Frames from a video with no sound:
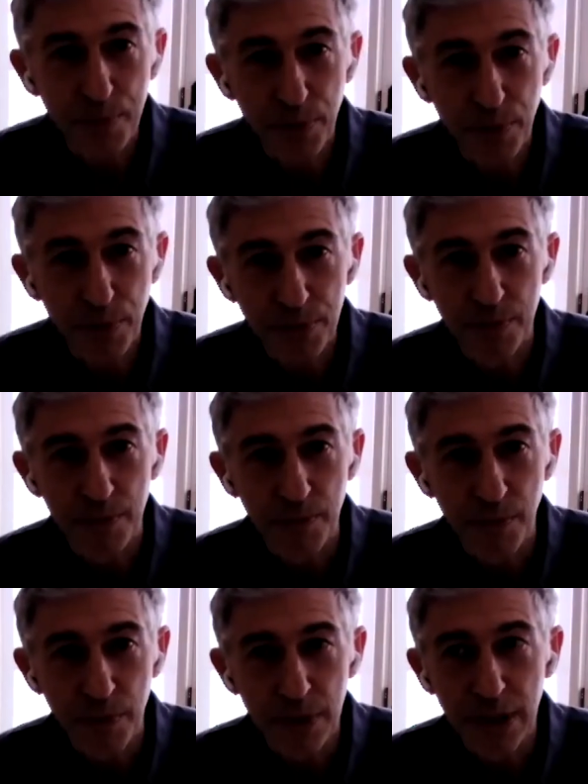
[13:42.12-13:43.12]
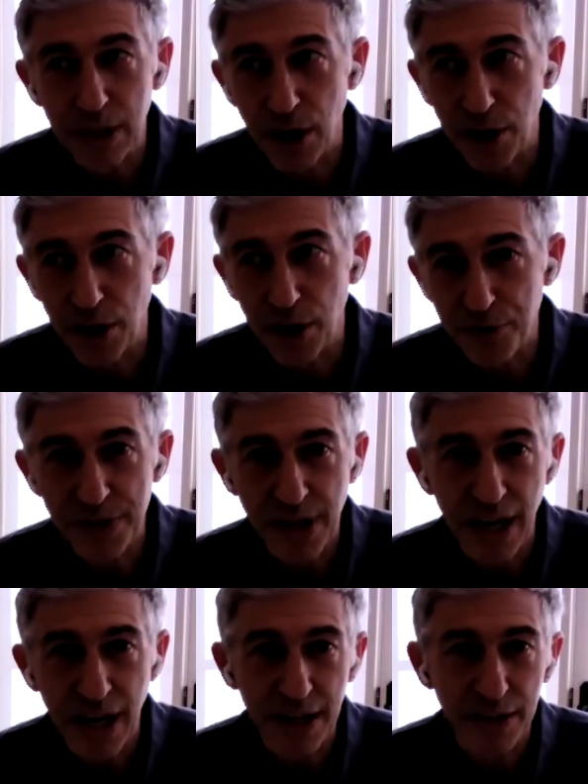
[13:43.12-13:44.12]
actually put
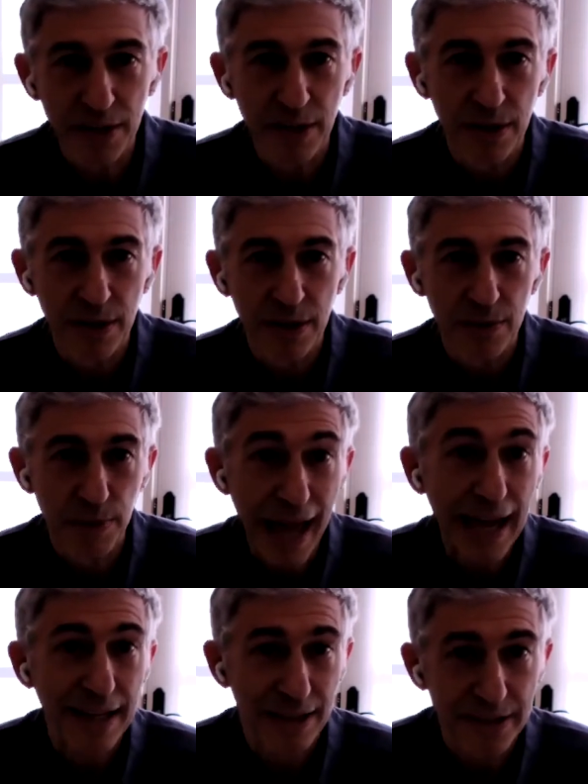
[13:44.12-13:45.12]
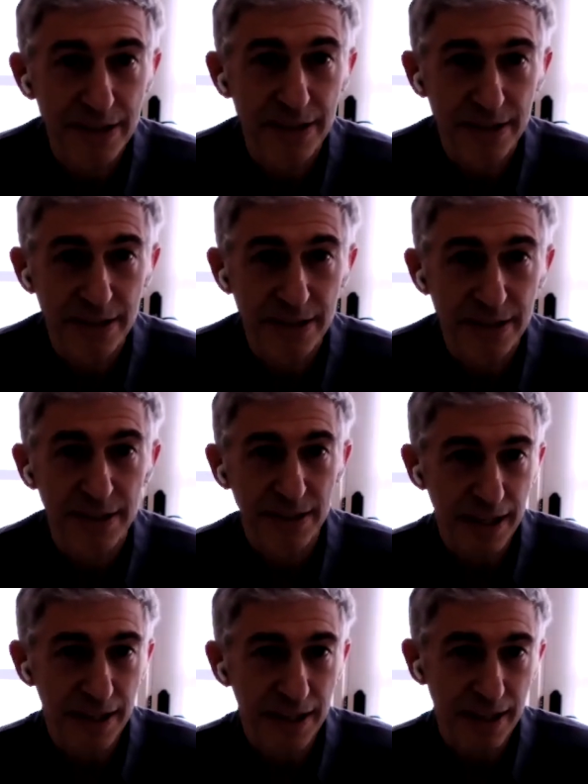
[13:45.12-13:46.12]
countries on blacklists
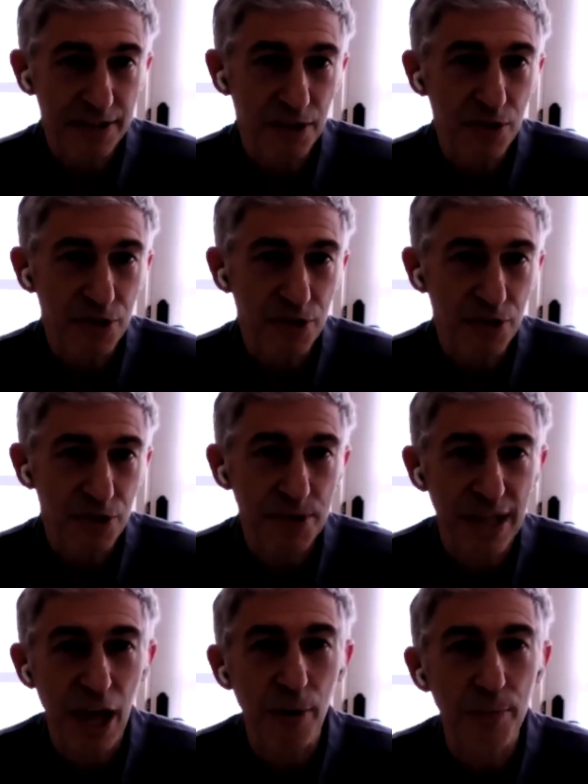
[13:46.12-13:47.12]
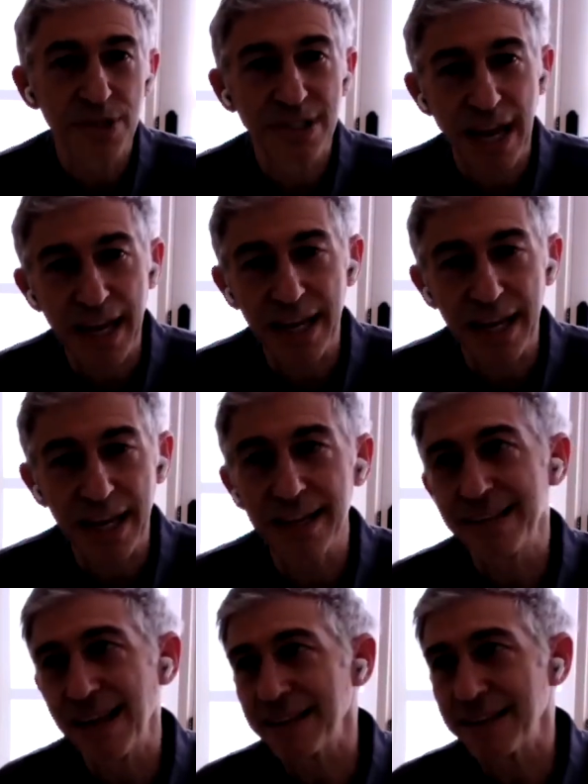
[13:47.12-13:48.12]
mm-hmm. kind of mm-hmm. thing it's it's almost like they almost say
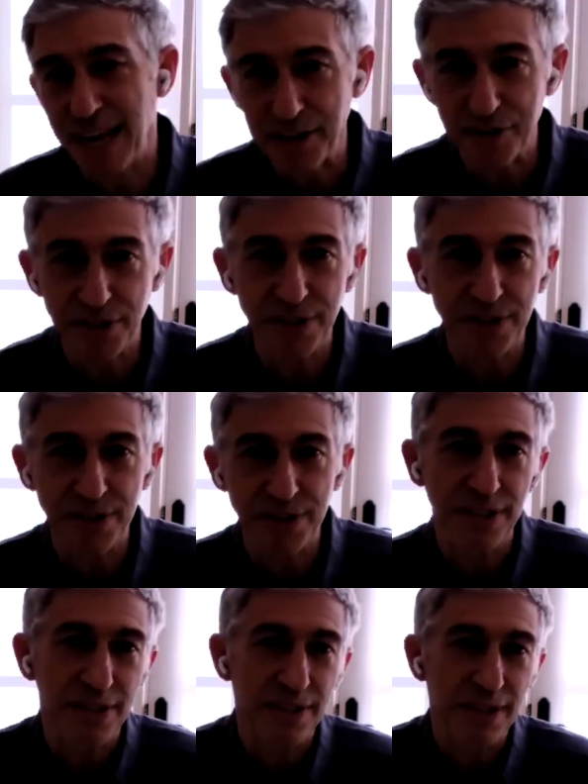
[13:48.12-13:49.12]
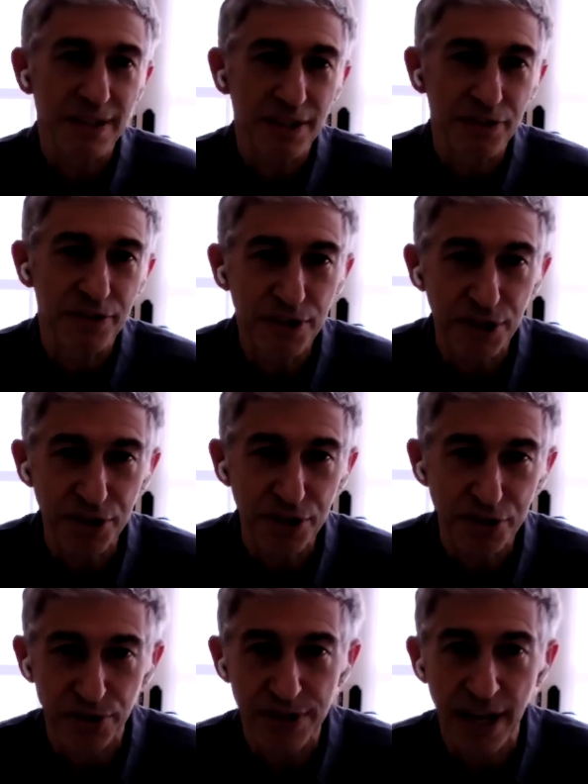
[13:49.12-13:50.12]
it's not sanctions in the in the
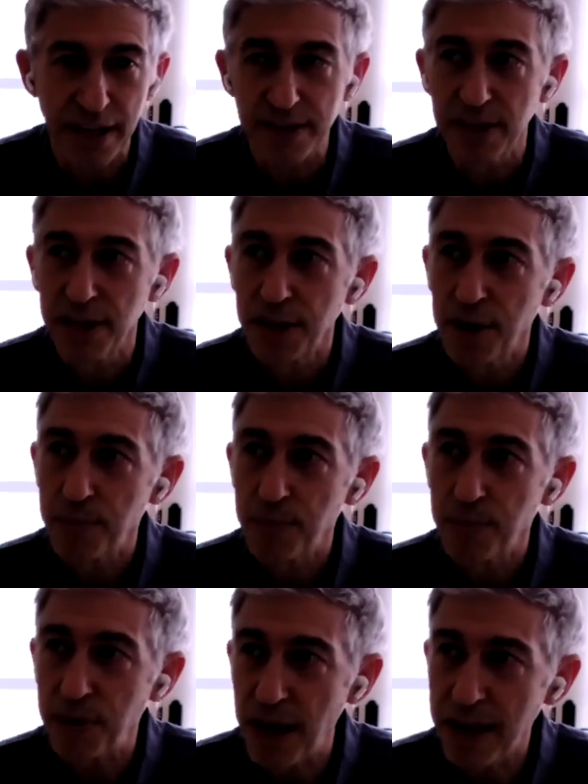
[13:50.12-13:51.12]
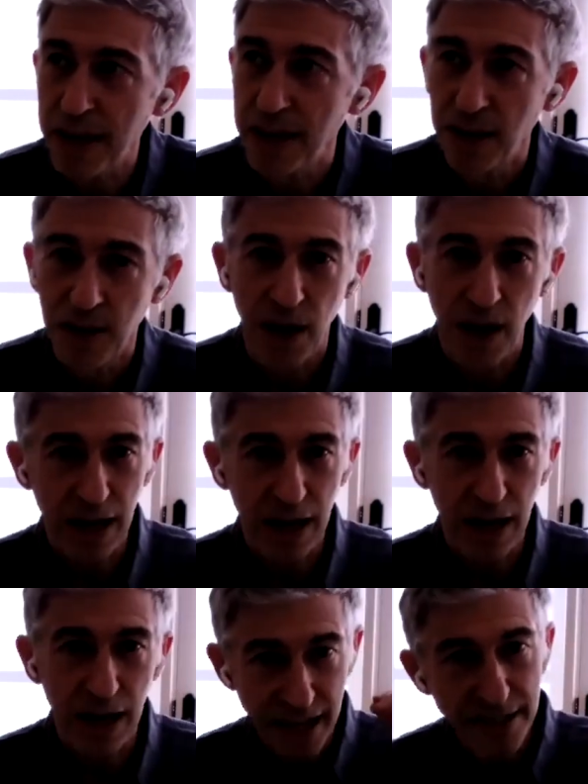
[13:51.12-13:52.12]
traditional sense but they
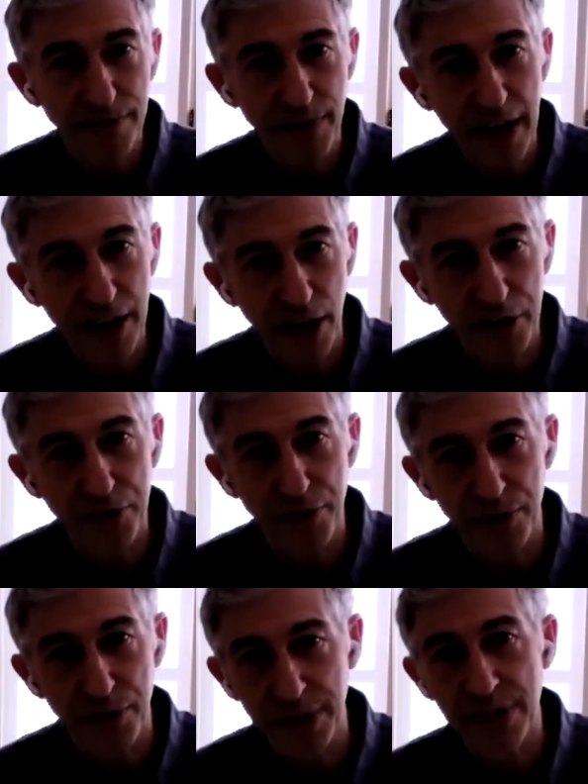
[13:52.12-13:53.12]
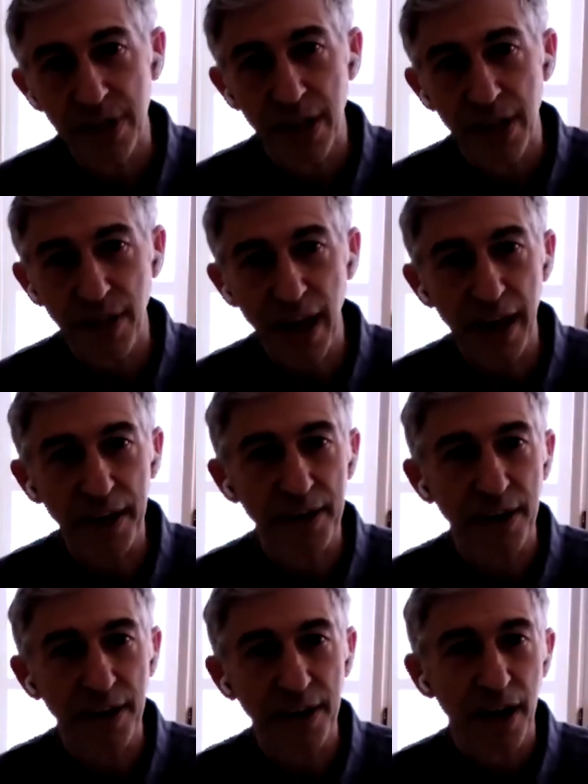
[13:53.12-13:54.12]
identify countries
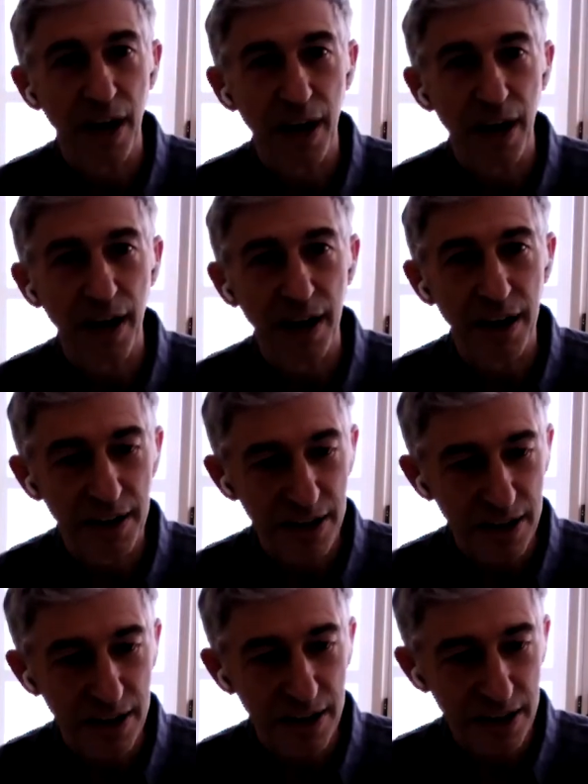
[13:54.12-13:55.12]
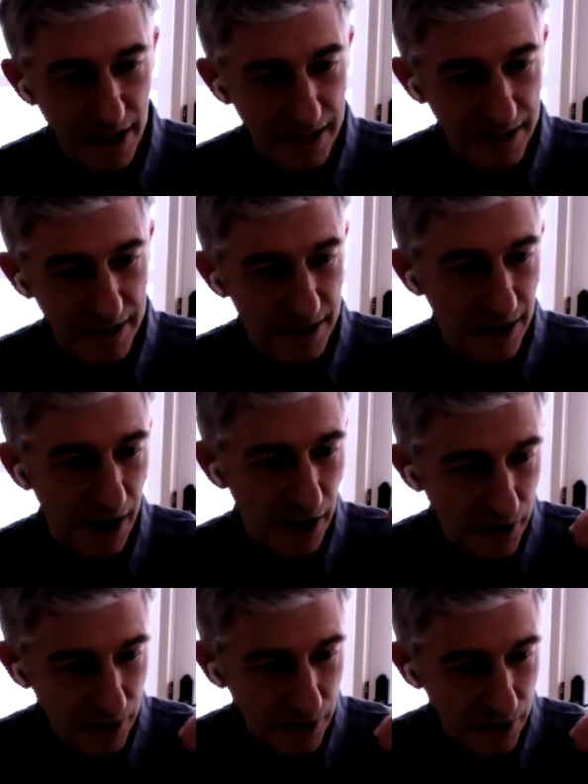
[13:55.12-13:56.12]
that uh, th that
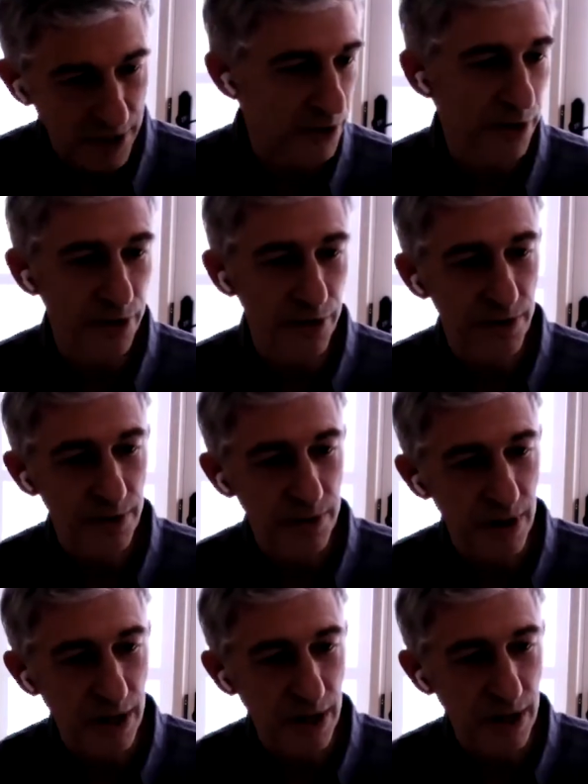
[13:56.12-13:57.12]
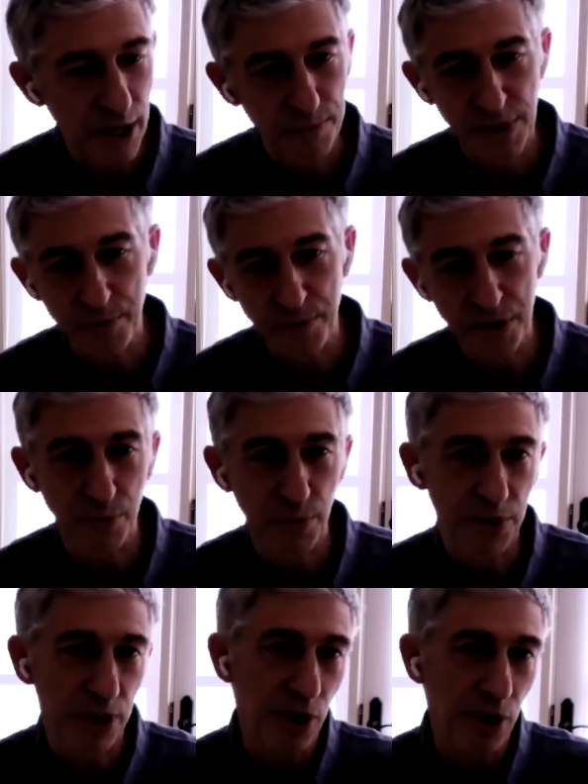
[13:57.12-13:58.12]
are either um, subject
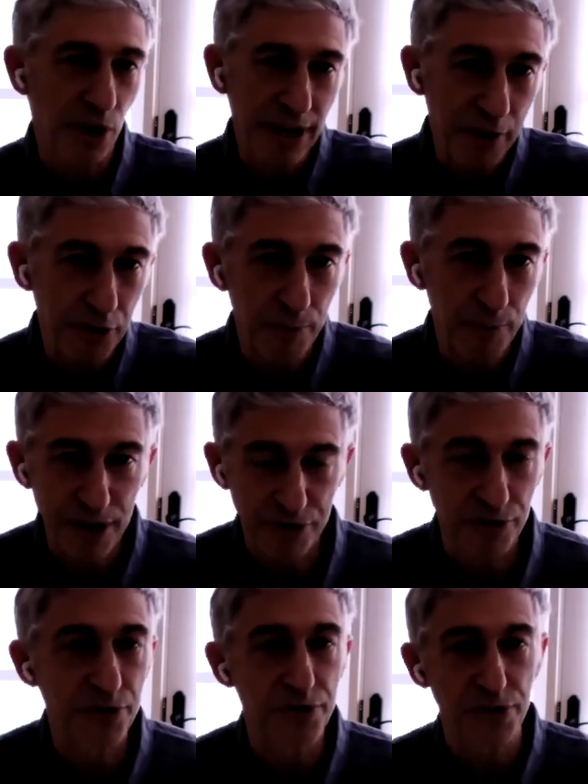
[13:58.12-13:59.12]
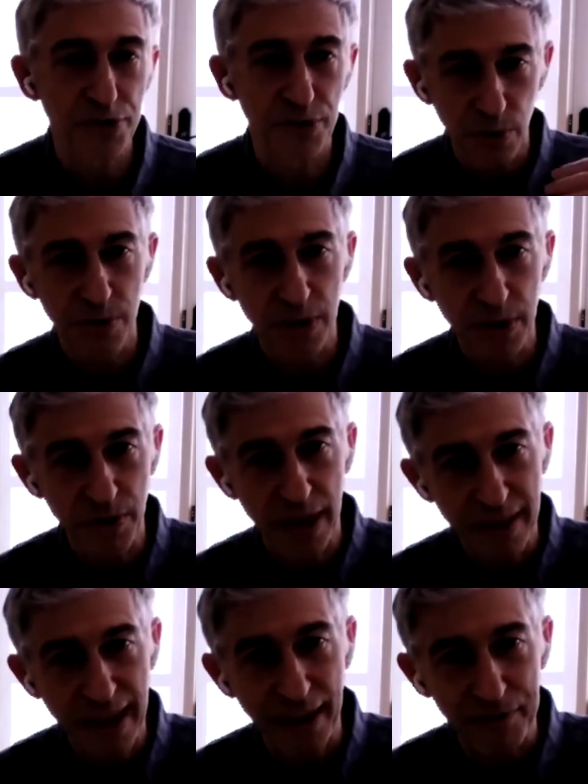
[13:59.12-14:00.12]
to what they call countermeasures, or you know,
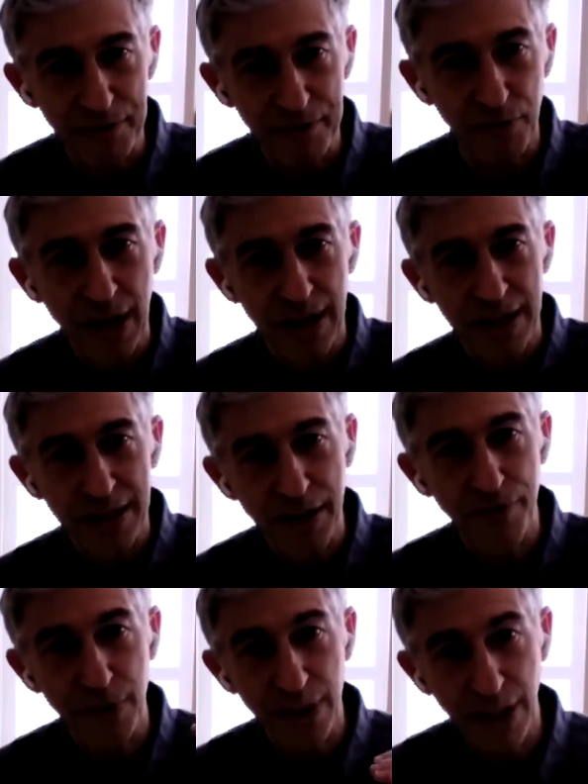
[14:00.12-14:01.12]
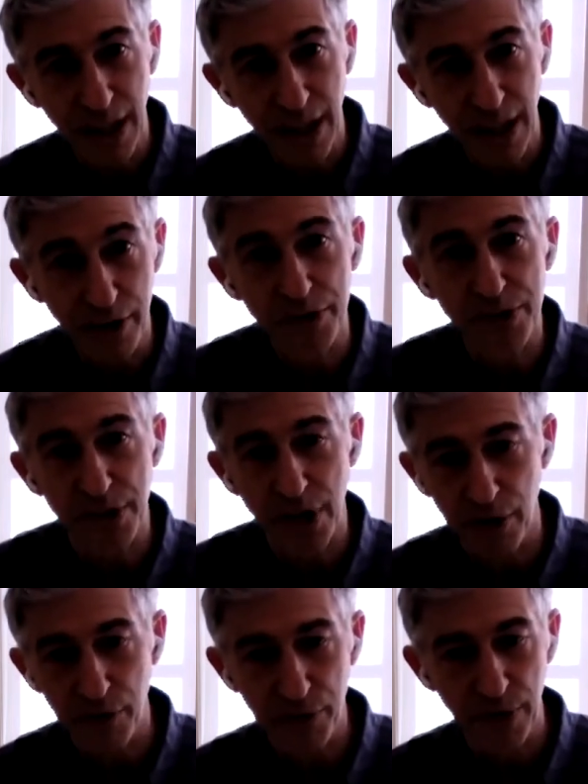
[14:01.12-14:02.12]
they, they have sort of different layers
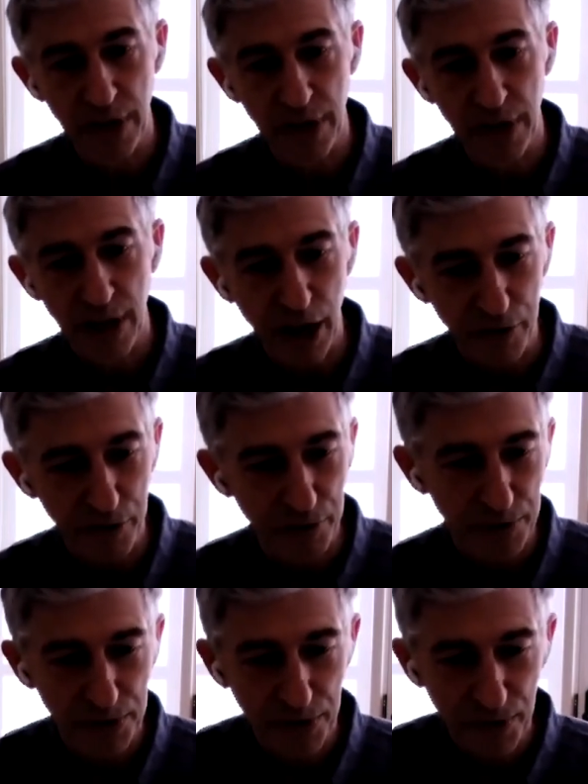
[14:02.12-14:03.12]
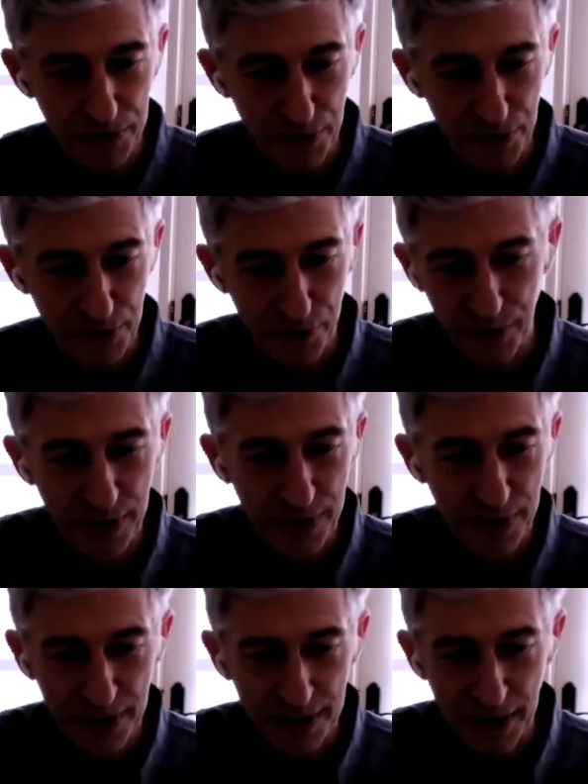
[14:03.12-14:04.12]
of of sort of